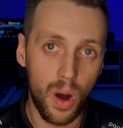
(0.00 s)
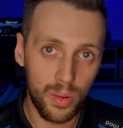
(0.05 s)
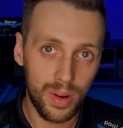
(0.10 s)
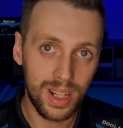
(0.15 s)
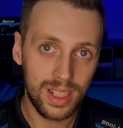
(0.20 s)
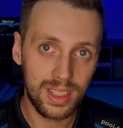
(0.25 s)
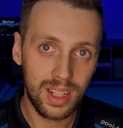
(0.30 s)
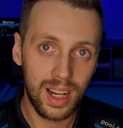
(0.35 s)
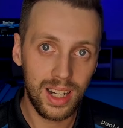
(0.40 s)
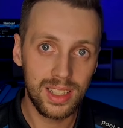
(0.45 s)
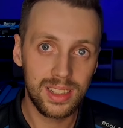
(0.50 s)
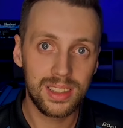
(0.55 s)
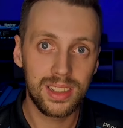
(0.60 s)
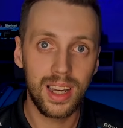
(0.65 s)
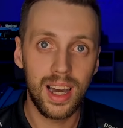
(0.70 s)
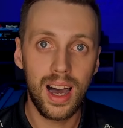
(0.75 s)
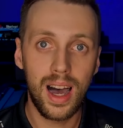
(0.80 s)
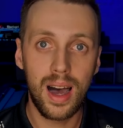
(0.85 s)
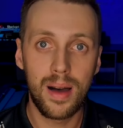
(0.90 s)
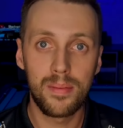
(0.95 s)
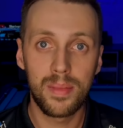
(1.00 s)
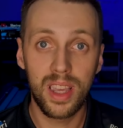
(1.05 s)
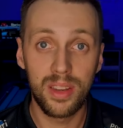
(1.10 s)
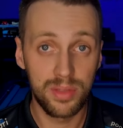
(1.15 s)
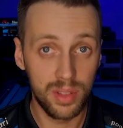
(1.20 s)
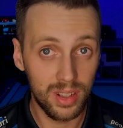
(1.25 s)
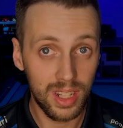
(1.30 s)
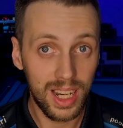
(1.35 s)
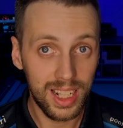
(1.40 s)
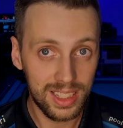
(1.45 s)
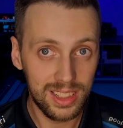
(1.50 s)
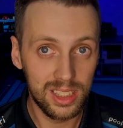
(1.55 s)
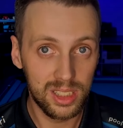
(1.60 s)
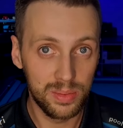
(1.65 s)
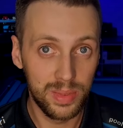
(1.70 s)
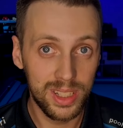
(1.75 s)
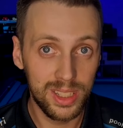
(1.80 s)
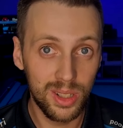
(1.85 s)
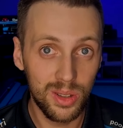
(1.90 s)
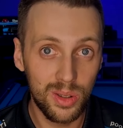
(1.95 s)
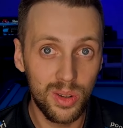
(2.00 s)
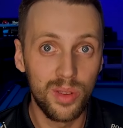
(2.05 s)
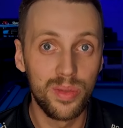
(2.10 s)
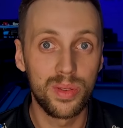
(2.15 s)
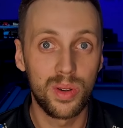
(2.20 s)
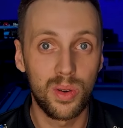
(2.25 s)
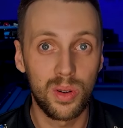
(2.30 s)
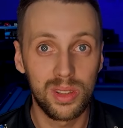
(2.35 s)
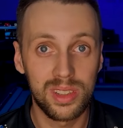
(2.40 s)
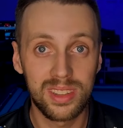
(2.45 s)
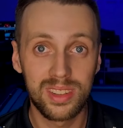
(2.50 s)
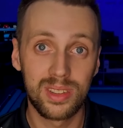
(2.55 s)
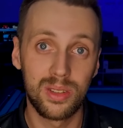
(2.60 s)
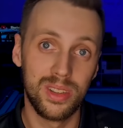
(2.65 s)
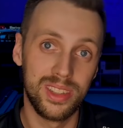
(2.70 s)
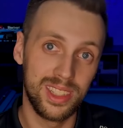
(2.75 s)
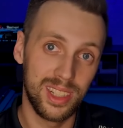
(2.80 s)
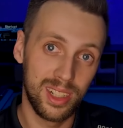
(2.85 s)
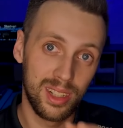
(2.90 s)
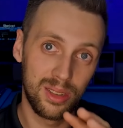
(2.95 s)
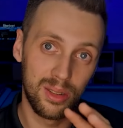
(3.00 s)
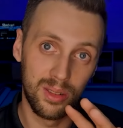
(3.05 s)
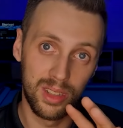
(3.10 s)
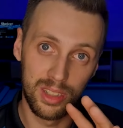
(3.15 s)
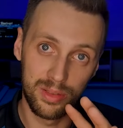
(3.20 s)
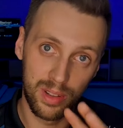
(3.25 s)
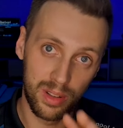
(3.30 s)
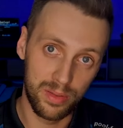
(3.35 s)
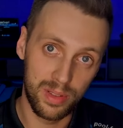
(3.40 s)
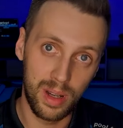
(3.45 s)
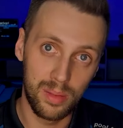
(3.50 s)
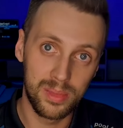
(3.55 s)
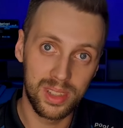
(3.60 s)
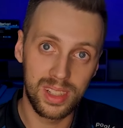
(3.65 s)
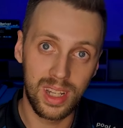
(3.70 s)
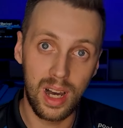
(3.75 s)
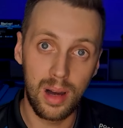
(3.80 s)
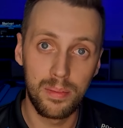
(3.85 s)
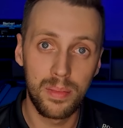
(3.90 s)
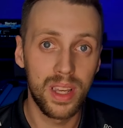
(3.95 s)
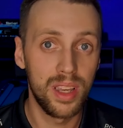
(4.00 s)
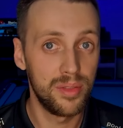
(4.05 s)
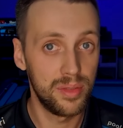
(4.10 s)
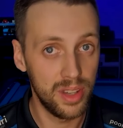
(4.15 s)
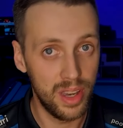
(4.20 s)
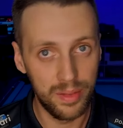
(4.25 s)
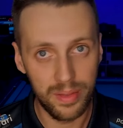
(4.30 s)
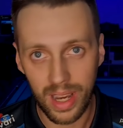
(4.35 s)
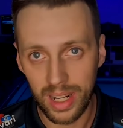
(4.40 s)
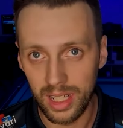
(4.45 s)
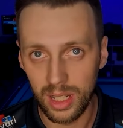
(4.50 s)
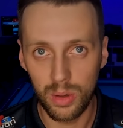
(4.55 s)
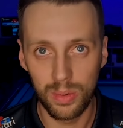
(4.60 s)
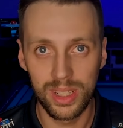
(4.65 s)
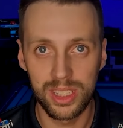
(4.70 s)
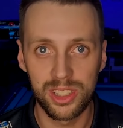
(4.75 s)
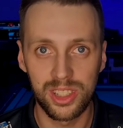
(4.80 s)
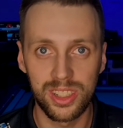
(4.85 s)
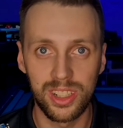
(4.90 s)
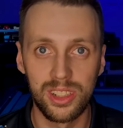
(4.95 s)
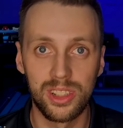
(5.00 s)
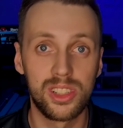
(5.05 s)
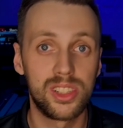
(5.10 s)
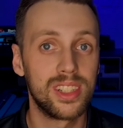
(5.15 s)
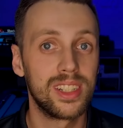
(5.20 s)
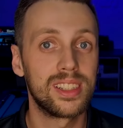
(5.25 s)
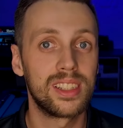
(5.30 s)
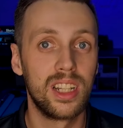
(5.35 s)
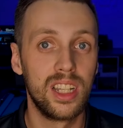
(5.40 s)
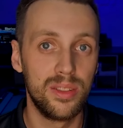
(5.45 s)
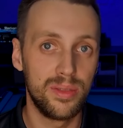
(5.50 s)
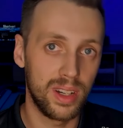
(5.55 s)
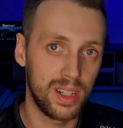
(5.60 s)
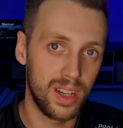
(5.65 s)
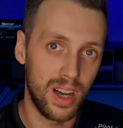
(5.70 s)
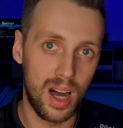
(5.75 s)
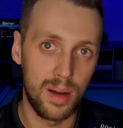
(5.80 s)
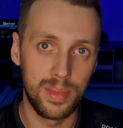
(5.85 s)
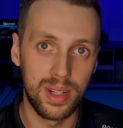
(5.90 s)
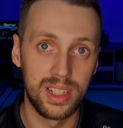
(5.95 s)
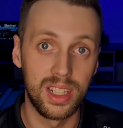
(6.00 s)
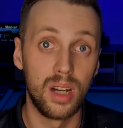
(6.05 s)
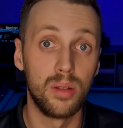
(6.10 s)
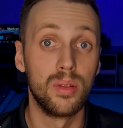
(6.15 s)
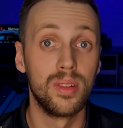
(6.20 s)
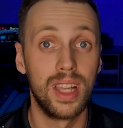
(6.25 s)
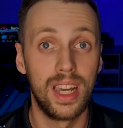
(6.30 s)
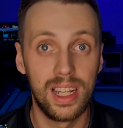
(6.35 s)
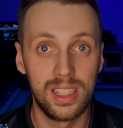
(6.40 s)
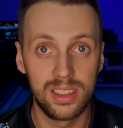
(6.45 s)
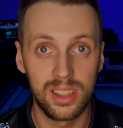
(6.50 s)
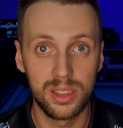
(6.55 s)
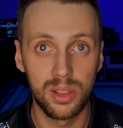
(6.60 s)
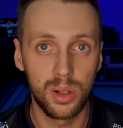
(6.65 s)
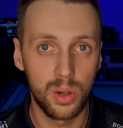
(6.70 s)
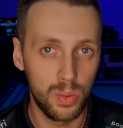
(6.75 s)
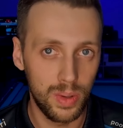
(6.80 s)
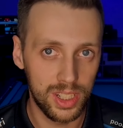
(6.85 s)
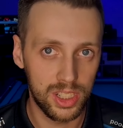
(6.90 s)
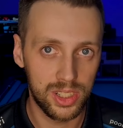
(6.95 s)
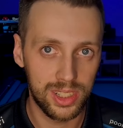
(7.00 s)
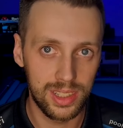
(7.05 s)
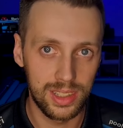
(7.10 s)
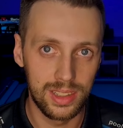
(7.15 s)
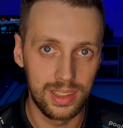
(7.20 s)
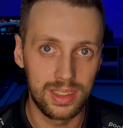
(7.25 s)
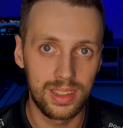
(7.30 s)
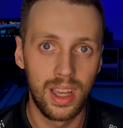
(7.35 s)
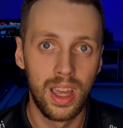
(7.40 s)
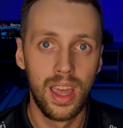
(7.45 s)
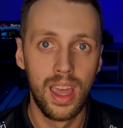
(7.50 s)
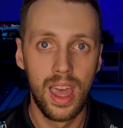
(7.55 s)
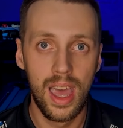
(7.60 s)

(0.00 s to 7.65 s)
Alright guys, um, if you like this video, of course, consider to leave a thumbs up. If you have any questions, just leave a comment, I will answer your questions.